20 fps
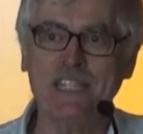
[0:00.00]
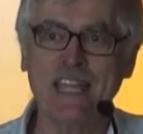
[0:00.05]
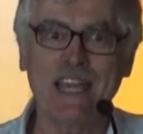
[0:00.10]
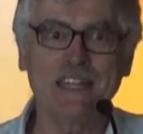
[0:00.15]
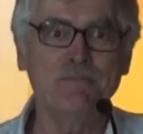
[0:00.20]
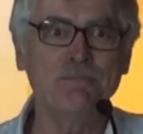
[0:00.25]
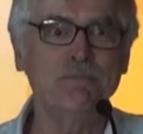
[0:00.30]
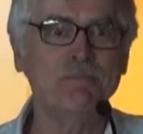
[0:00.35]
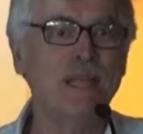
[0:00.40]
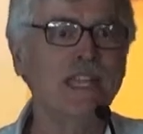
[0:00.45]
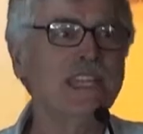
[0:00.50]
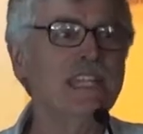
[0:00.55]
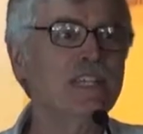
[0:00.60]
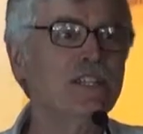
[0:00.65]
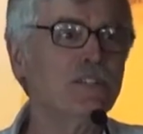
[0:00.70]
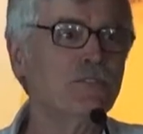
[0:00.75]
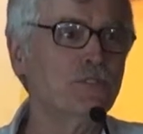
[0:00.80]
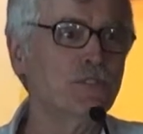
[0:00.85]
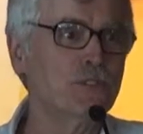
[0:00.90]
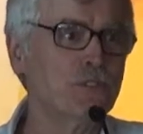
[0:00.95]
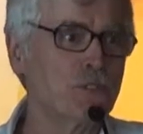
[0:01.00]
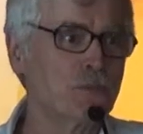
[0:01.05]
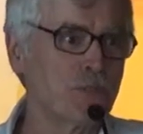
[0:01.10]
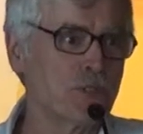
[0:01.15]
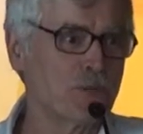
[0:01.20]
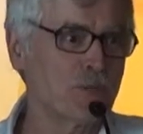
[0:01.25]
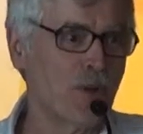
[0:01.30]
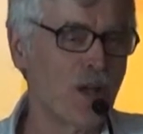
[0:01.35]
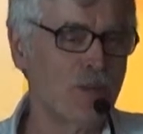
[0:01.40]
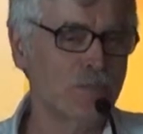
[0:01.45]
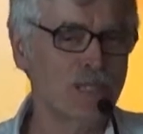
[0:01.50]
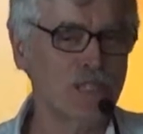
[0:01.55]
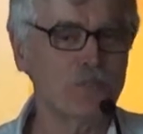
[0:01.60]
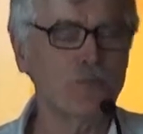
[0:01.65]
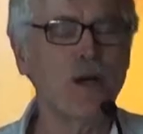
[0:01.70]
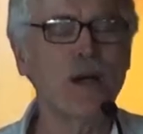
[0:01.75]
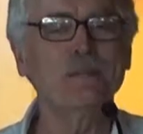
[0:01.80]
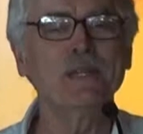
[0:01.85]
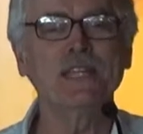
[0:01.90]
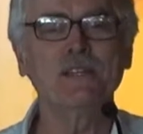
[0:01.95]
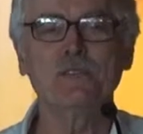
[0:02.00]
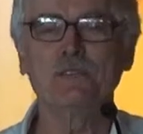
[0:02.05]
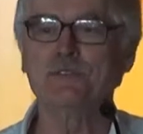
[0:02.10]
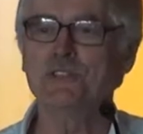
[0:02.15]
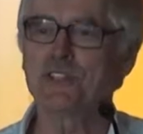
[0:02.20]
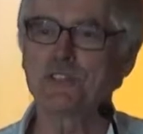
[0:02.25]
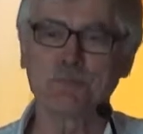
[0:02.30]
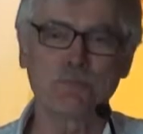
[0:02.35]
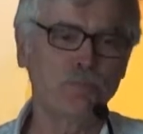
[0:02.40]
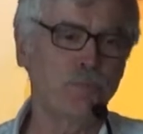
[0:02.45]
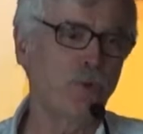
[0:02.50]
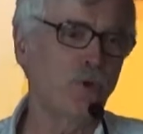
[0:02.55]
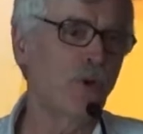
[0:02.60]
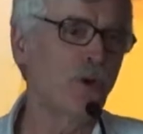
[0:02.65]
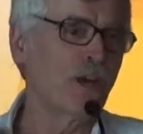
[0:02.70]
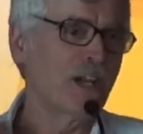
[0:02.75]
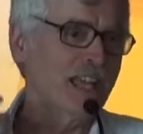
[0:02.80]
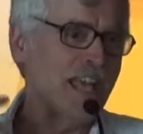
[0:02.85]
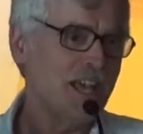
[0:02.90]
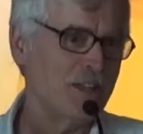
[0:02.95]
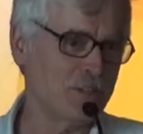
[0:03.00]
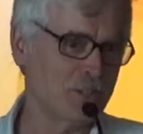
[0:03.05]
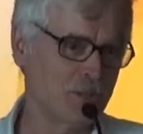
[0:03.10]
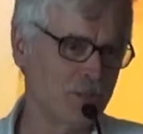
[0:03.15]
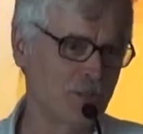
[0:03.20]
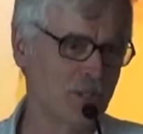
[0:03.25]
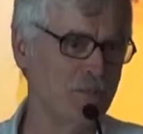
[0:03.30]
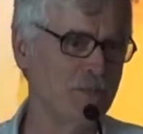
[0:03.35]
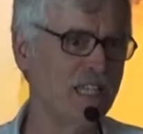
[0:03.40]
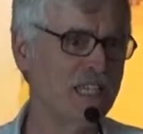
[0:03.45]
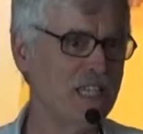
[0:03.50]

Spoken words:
He had many interviews with Swami. Swami had just poured out to him,